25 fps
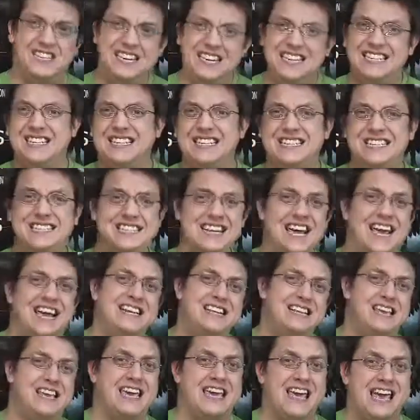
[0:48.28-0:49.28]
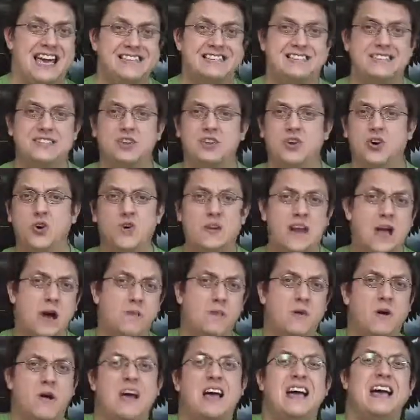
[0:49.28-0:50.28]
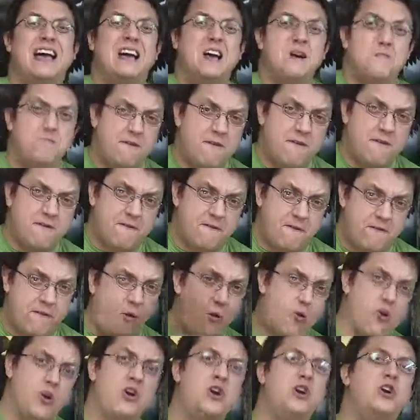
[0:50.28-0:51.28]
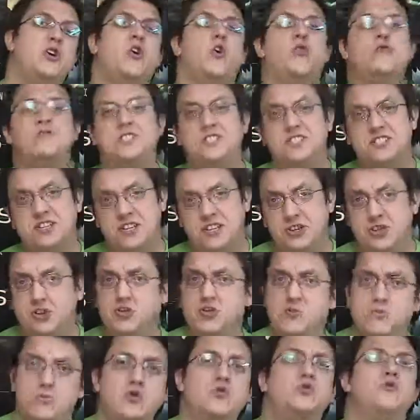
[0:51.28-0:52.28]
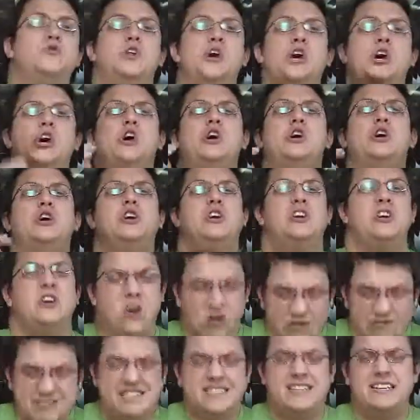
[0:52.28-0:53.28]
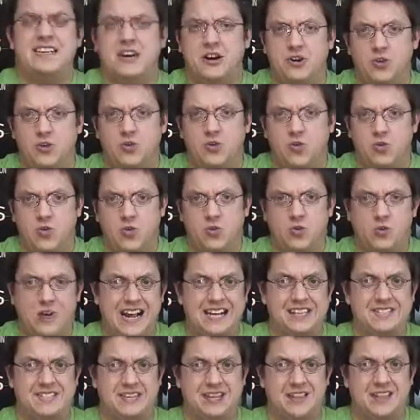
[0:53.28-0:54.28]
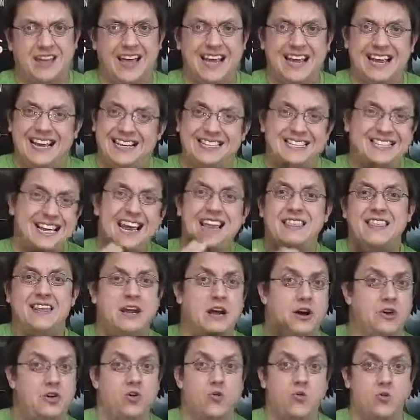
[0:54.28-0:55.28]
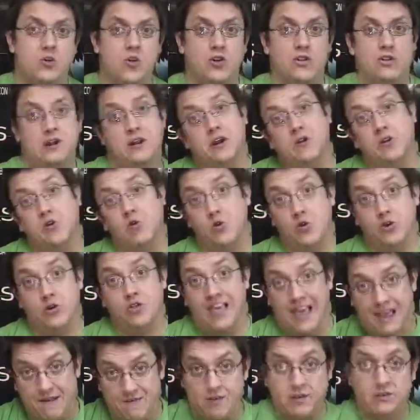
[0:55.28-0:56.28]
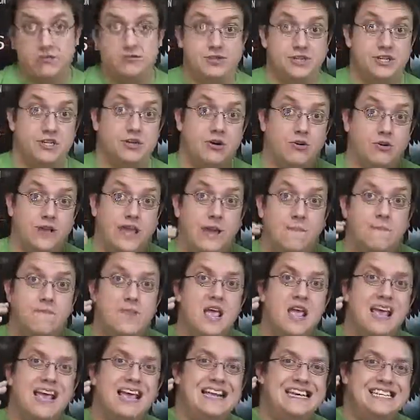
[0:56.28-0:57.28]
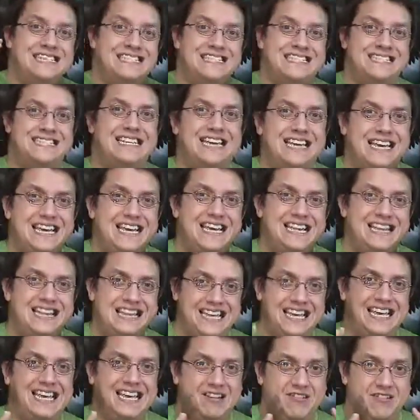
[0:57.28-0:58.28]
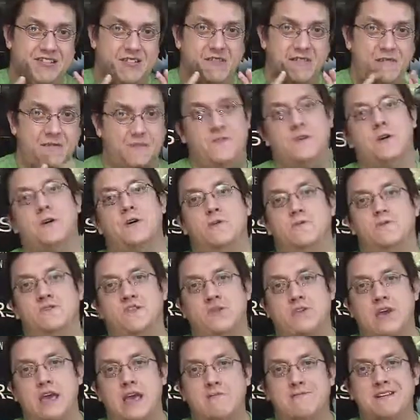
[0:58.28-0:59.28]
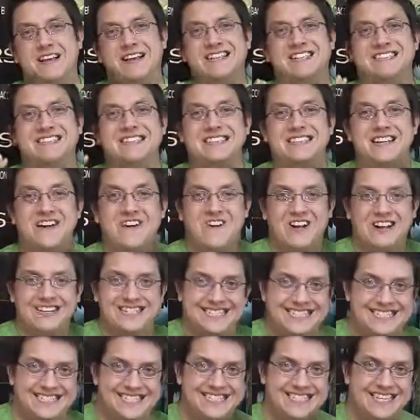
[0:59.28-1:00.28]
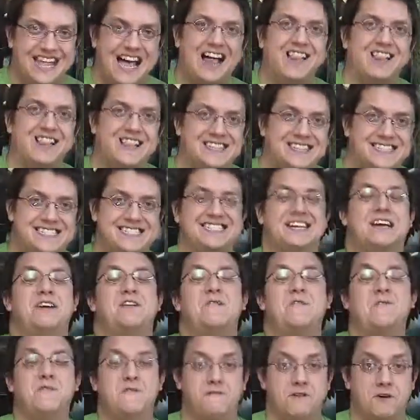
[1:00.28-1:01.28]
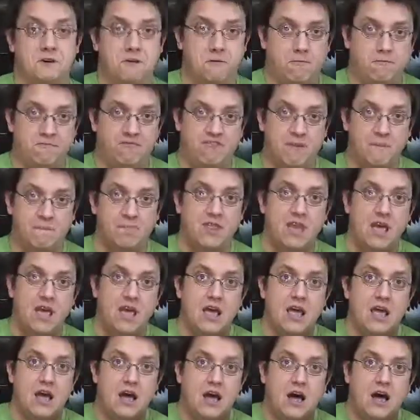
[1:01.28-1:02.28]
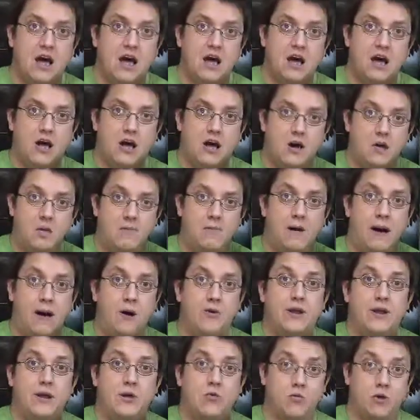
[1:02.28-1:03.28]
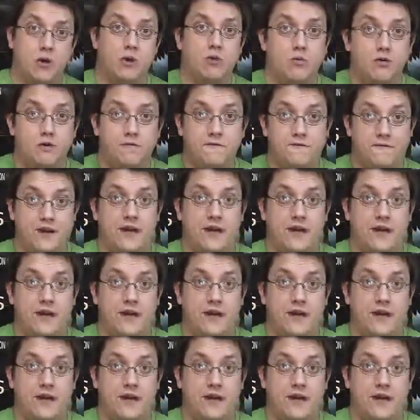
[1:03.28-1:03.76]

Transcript: linked to the side to the cast and crew. Now, before you go see New Moon, go see Underworld, Rise of the Lycans, and then Underworld and Underworld Evolution. Okay, see these films, okay, because these are a solid set of films about a werewolf